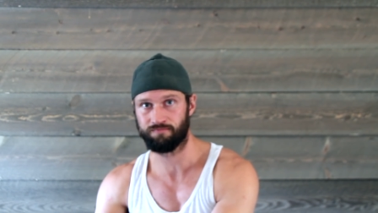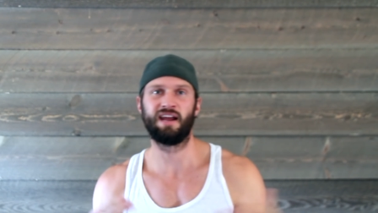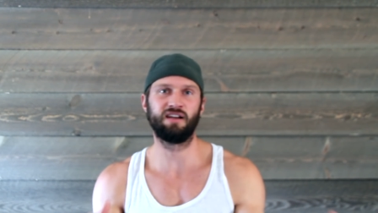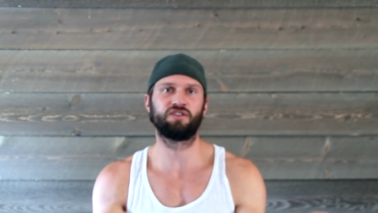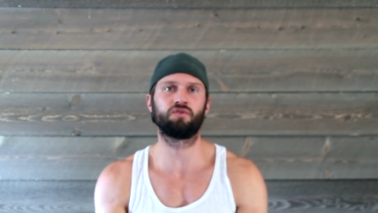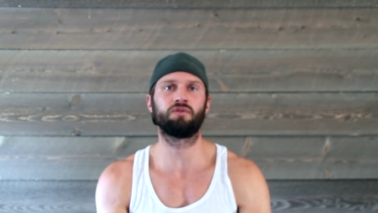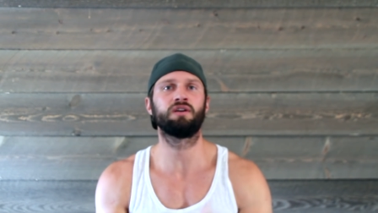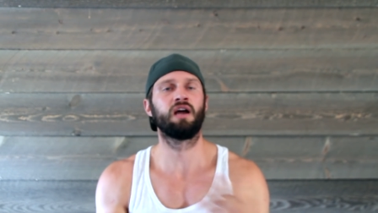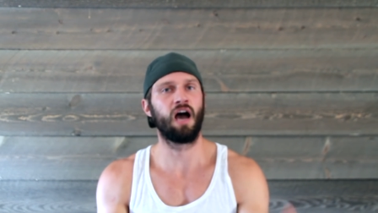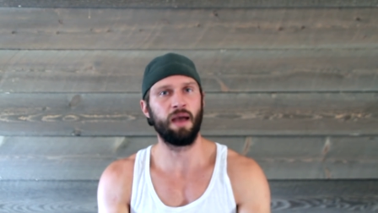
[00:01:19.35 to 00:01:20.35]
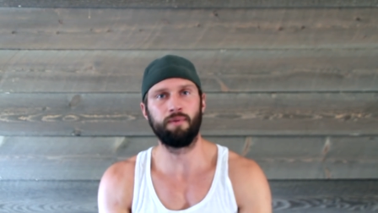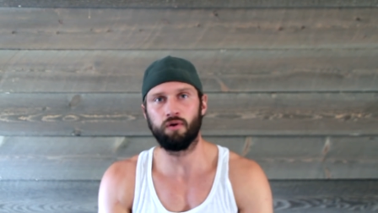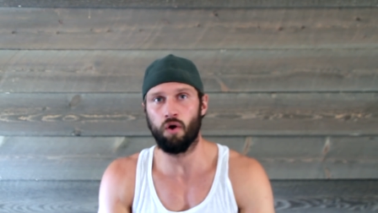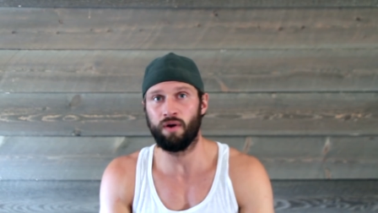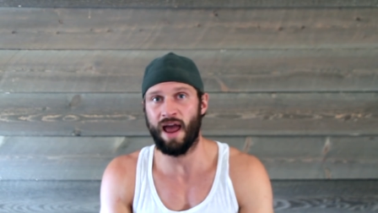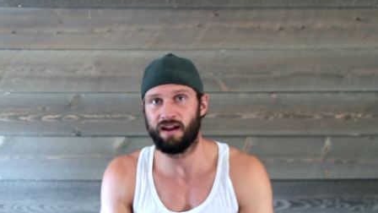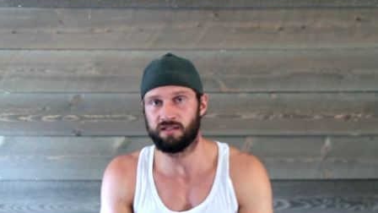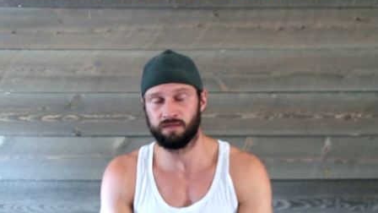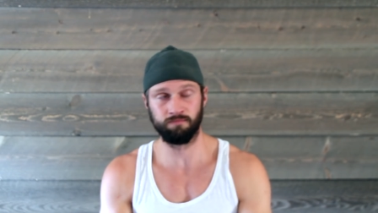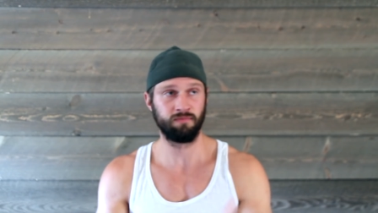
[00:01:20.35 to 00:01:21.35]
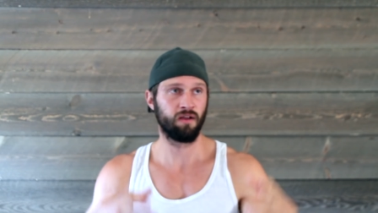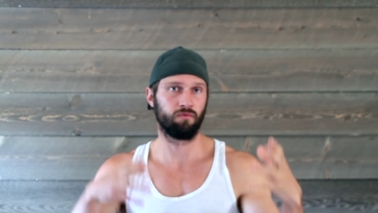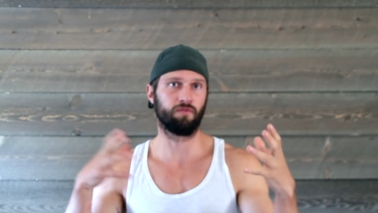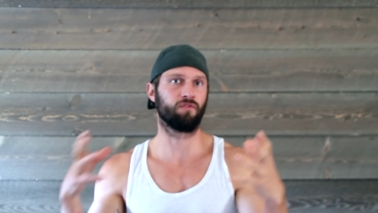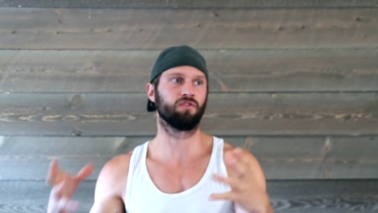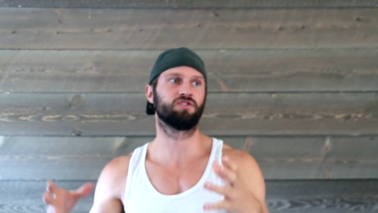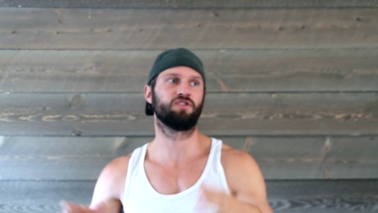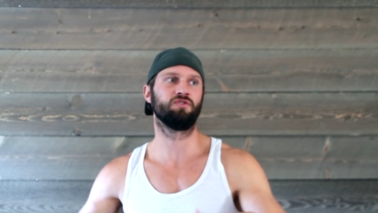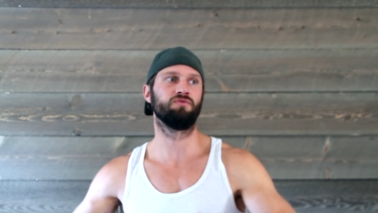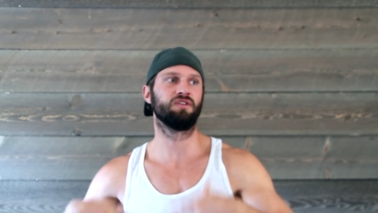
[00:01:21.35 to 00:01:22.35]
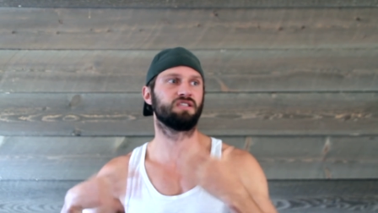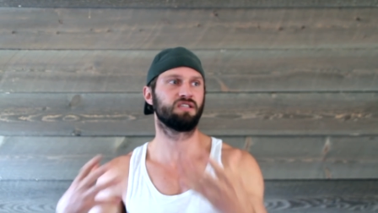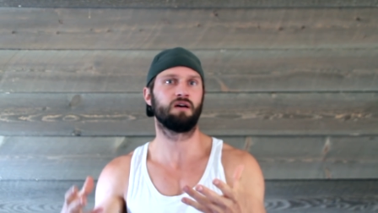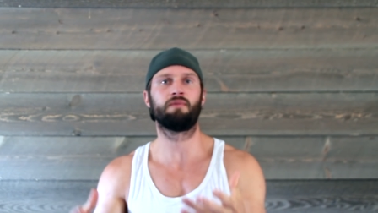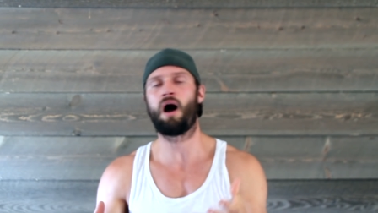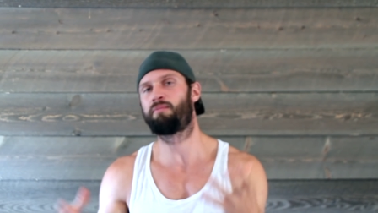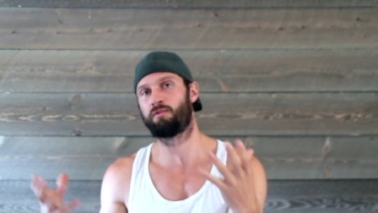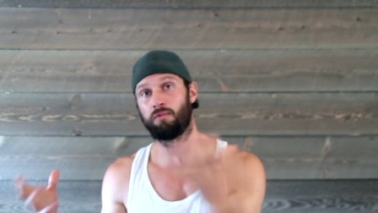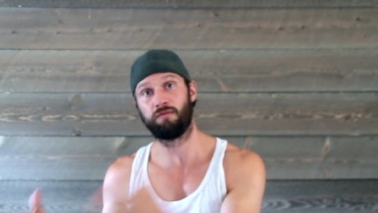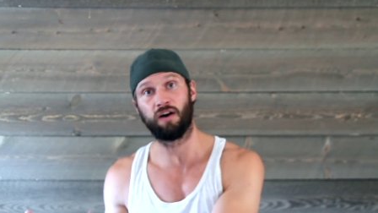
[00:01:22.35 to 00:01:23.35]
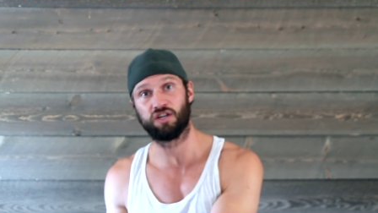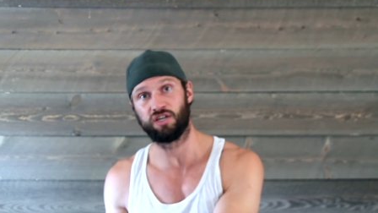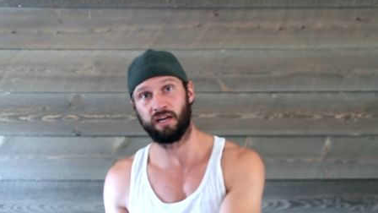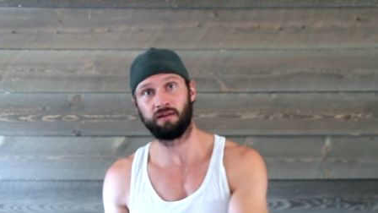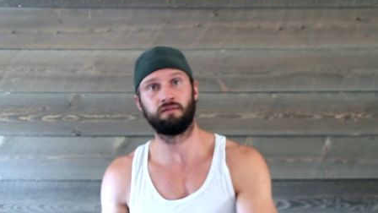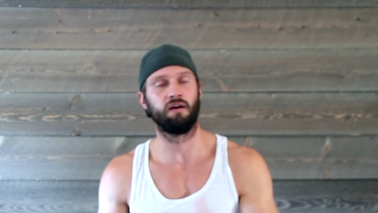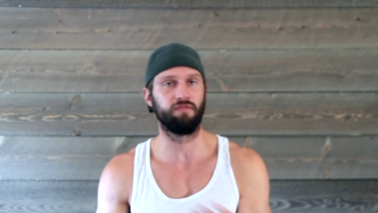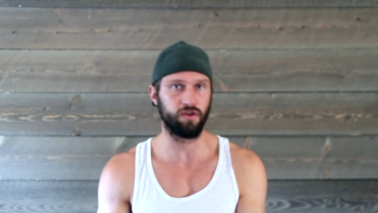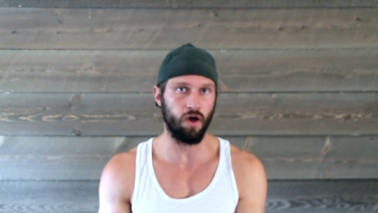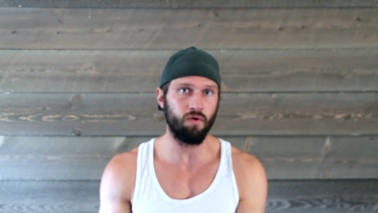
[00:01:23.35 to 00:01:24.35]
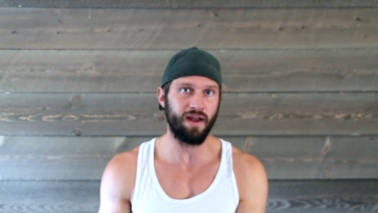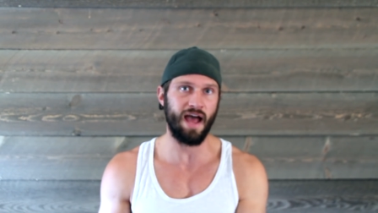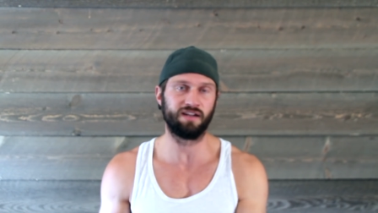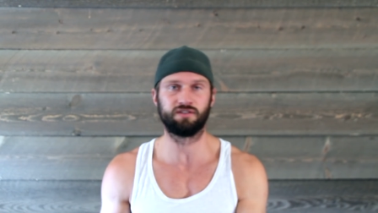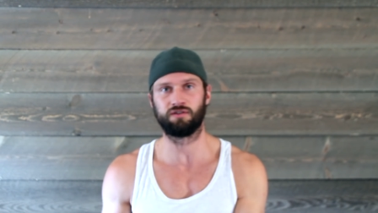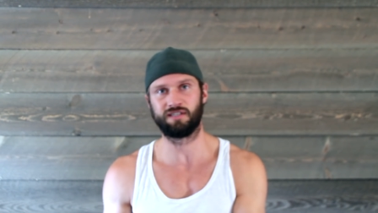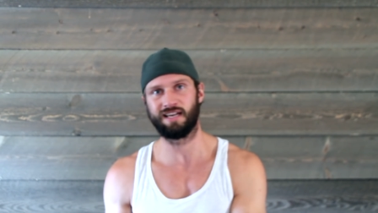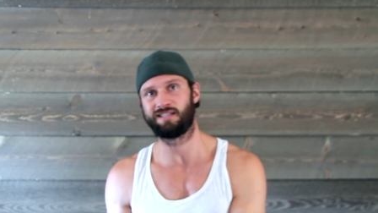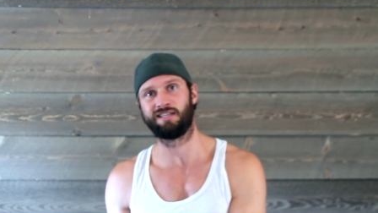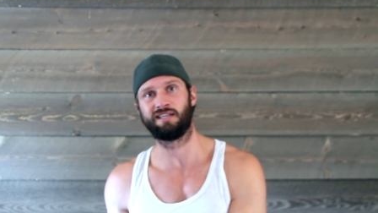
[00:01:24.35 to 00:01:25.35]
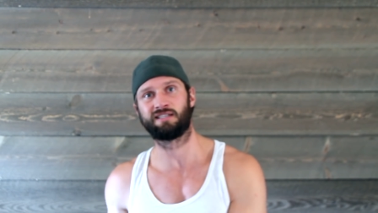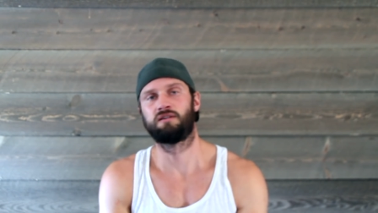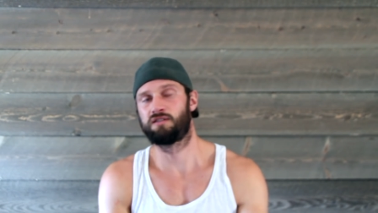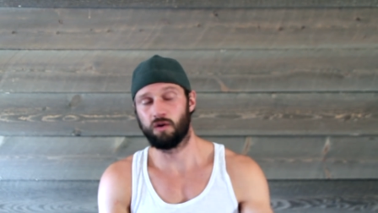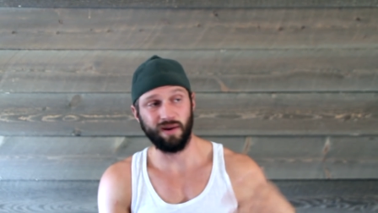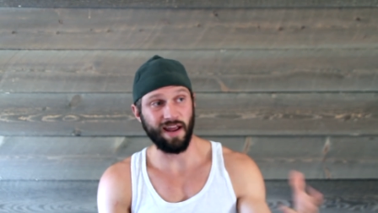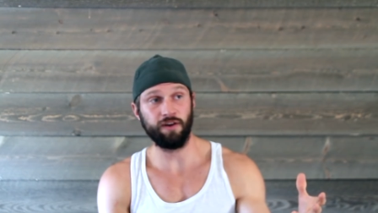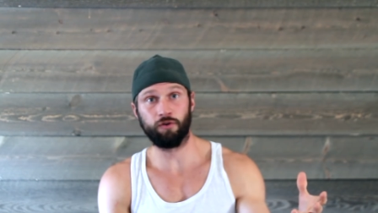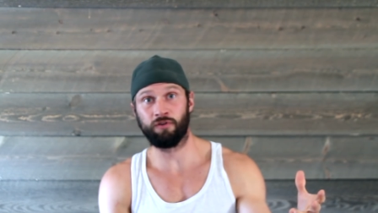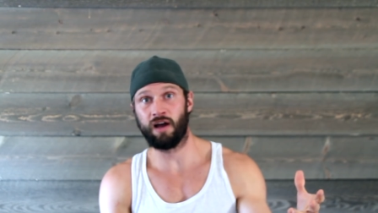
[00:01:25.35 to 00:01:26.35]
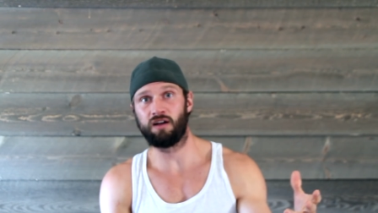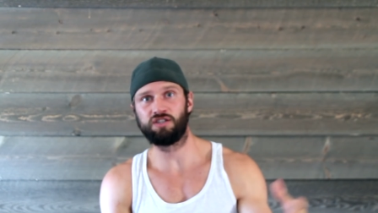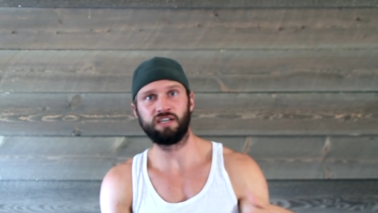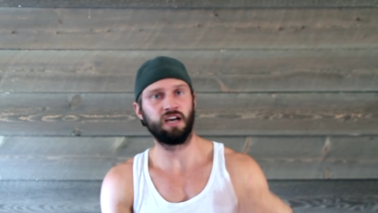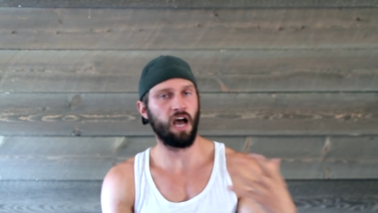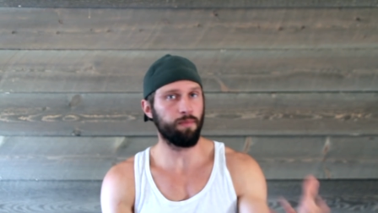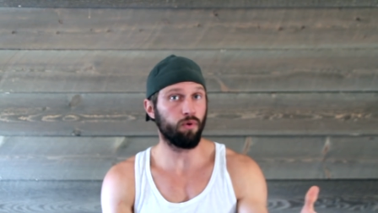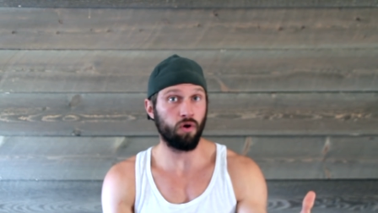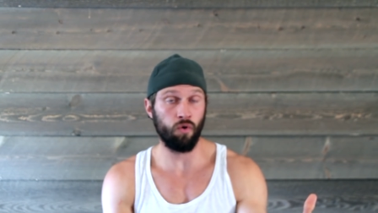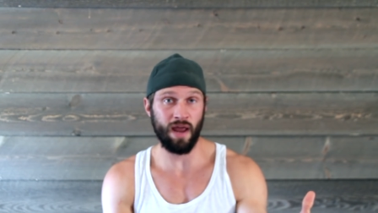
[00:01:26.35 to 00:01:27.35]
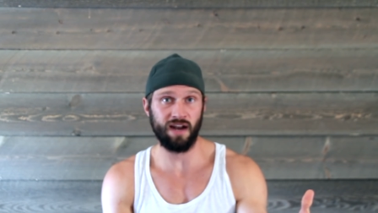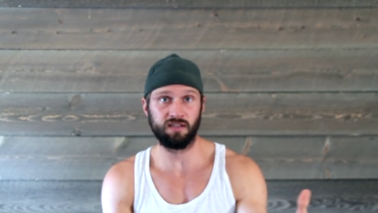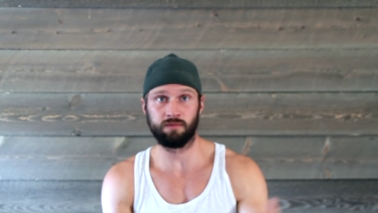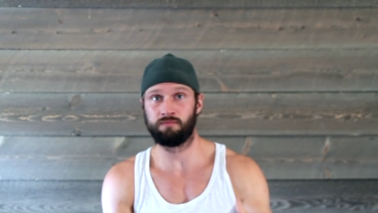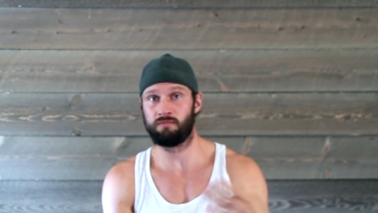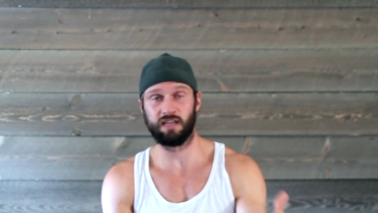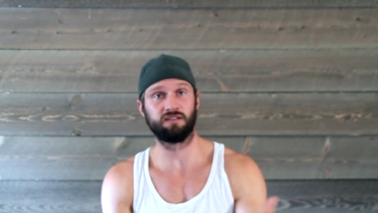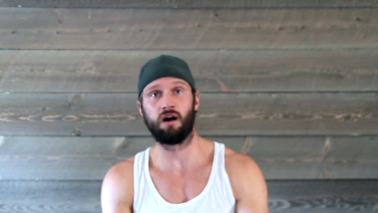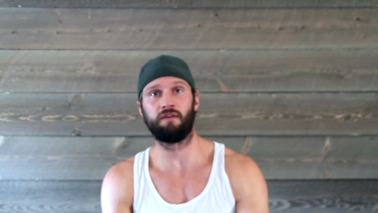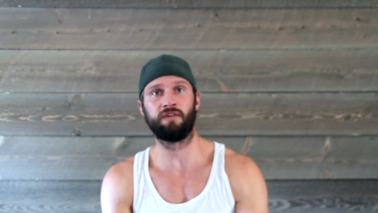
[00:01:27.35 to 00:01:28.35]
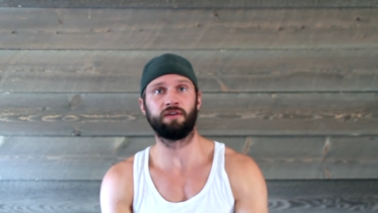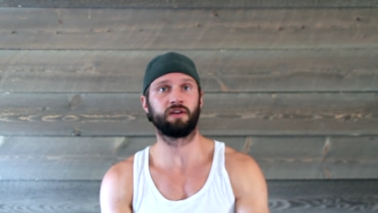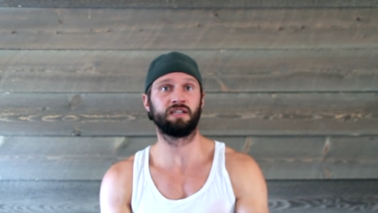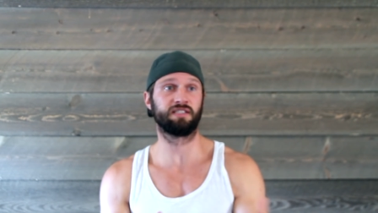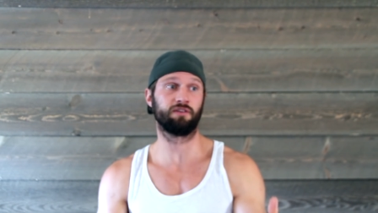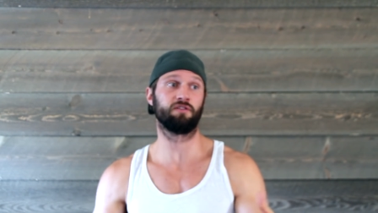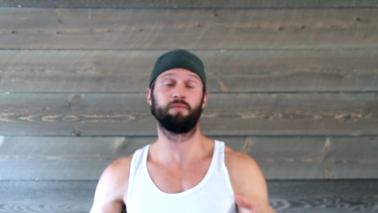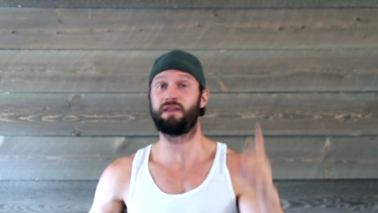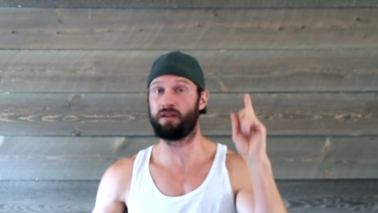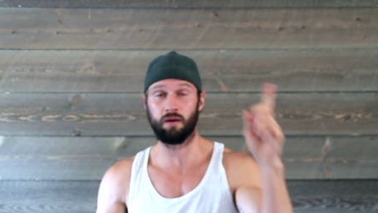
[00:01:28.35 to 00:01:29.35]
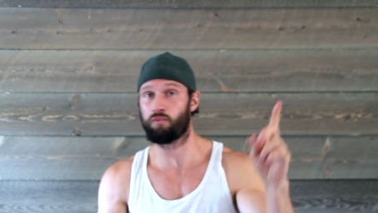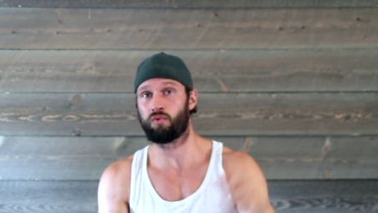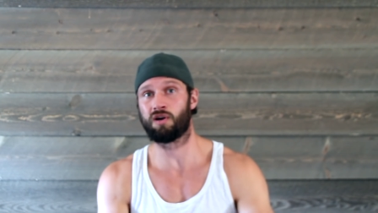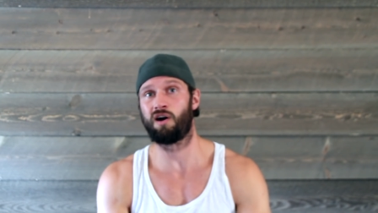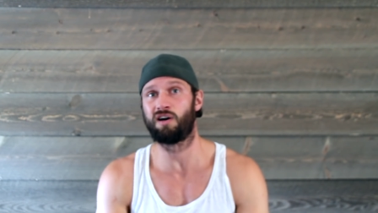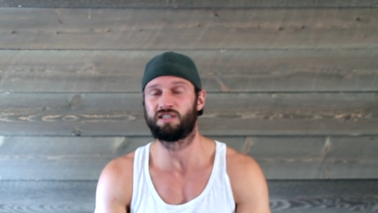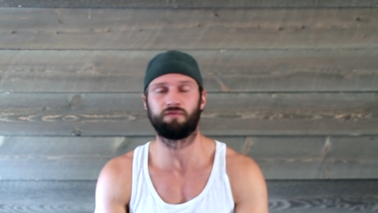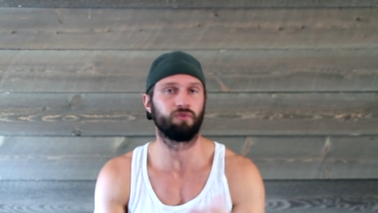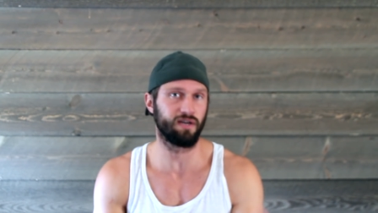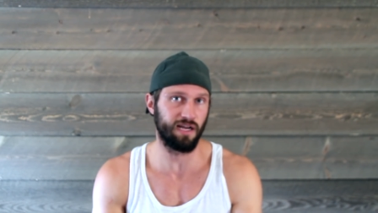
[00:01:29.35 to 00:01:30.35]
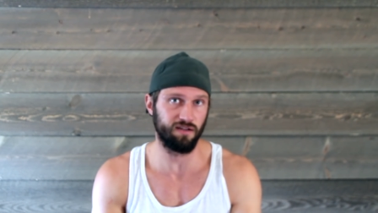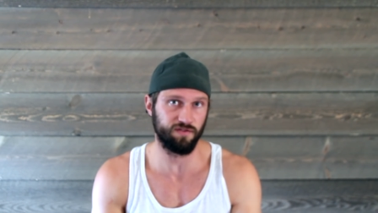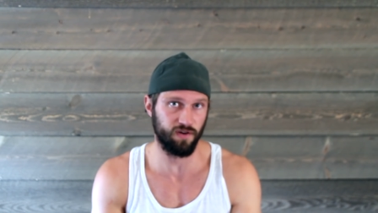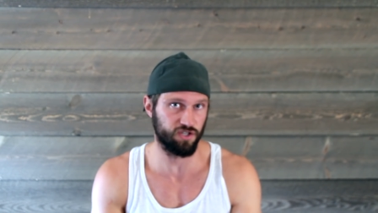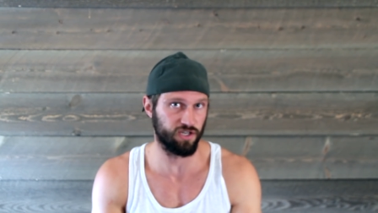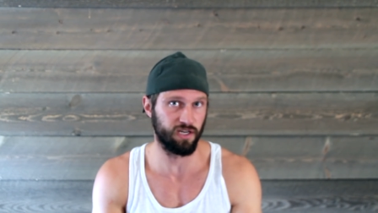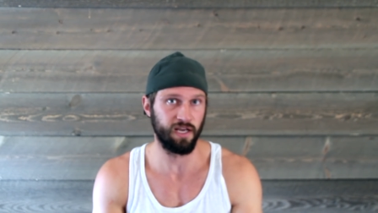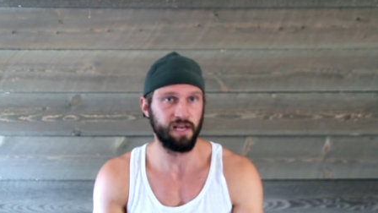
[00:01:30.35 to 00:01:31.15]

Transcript: And in short, hypogonadism refers to the suboptimal functioning of the gonads or testes. So in endocrinology, hypogonadism is often considered to be the number one cause of erectile dysfunction.